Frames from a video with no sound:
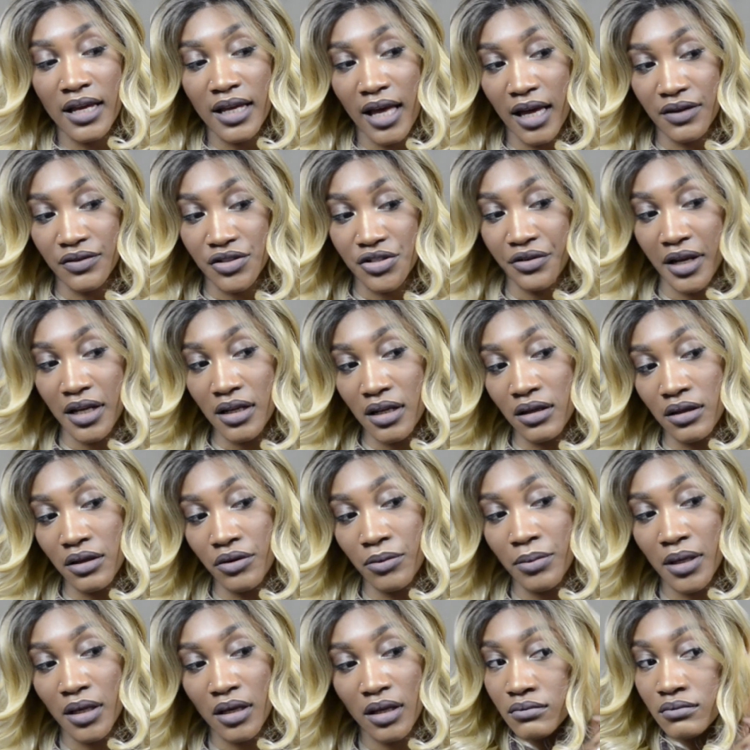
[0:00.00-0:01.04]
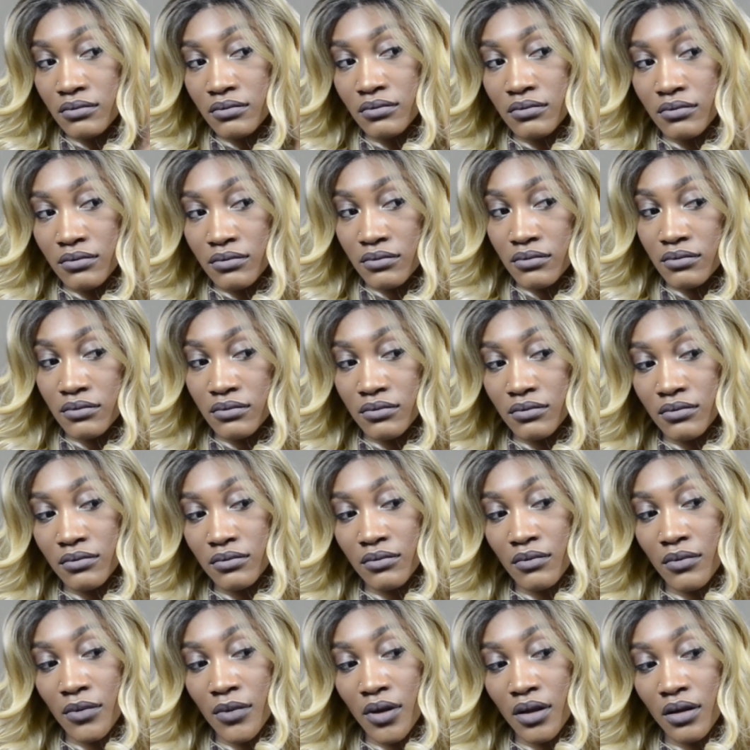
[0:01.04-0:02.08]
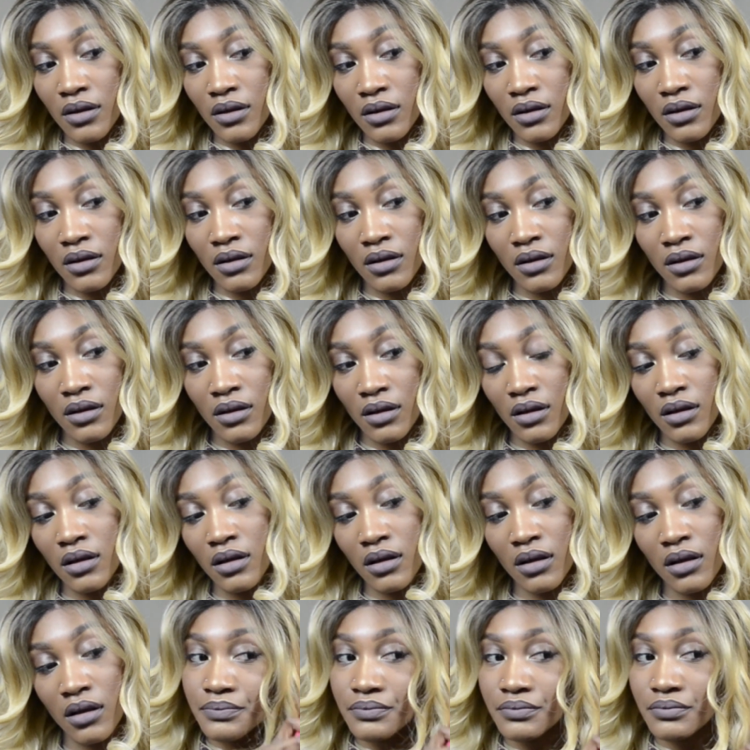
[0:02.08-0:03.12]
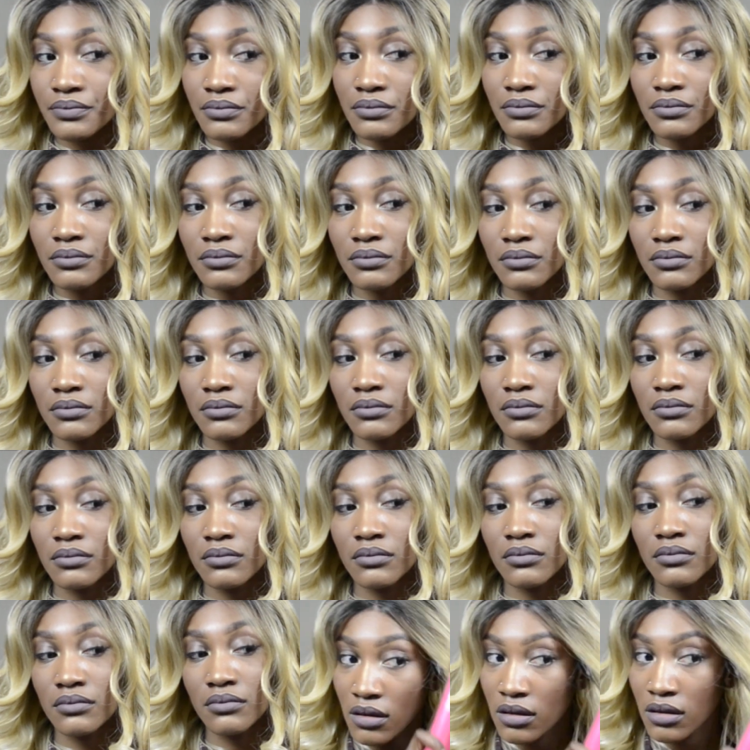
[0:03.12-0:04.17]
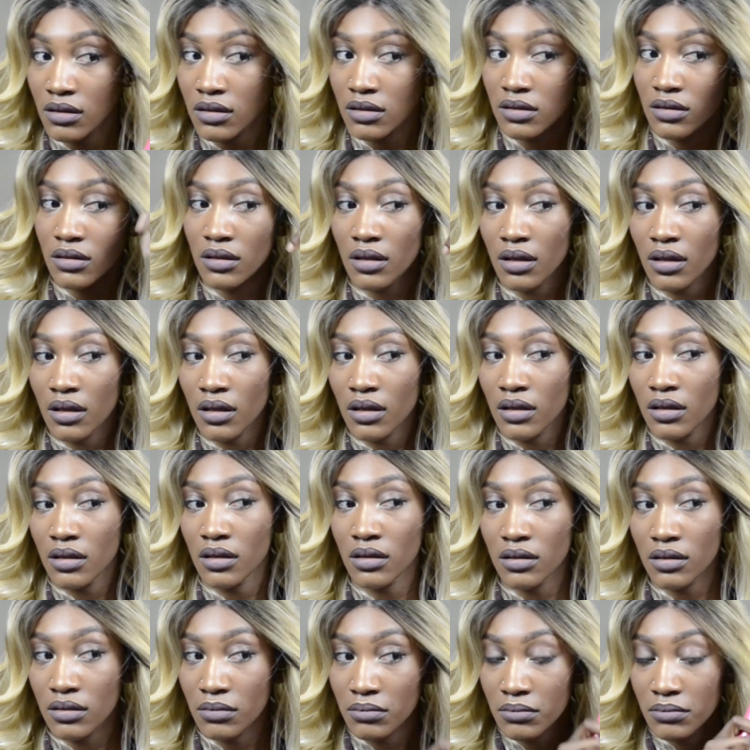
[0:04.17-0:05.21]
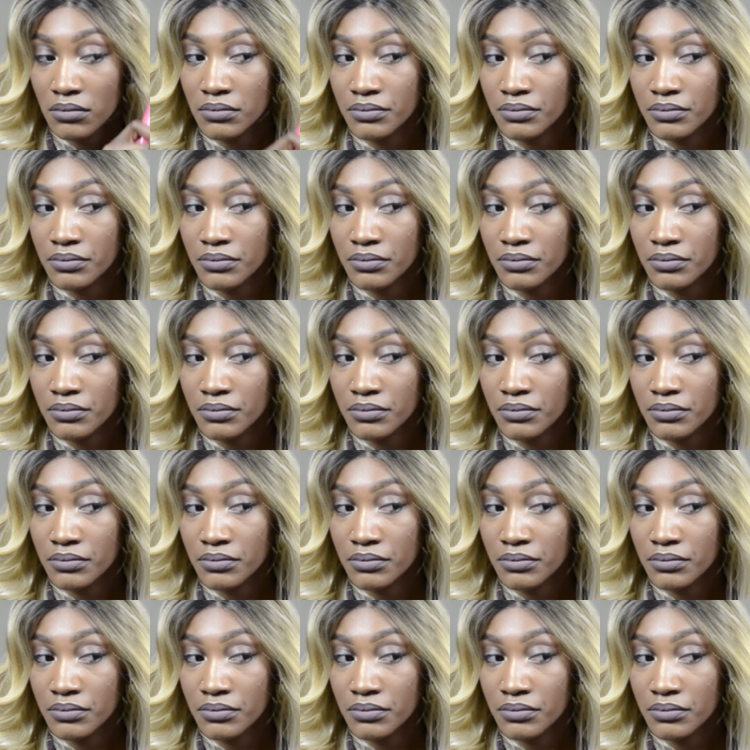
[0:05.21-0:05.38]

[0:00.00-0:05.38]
lightly running it through i don't even have it on a high setting it's probably at like 330 or